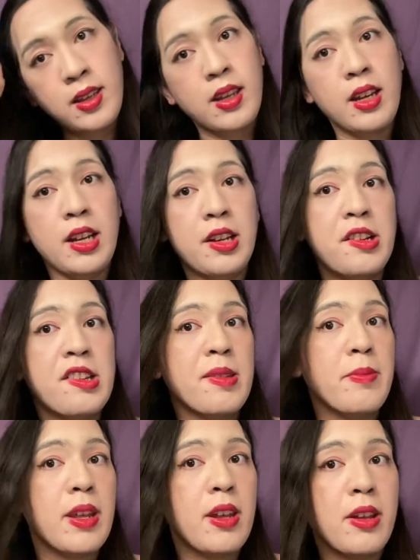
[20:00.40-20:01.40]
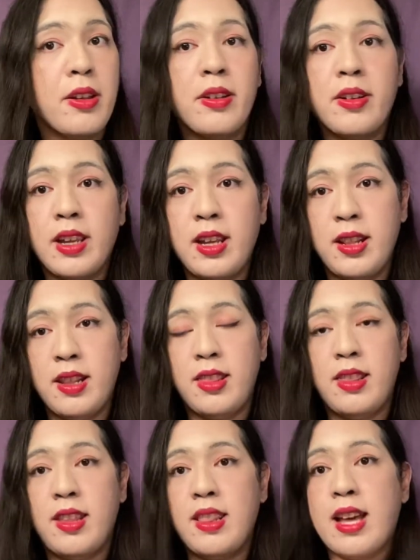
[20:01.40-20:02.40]
here's me
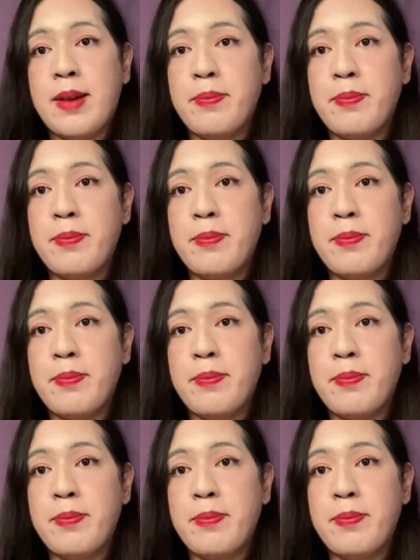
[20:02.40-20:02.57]
in the top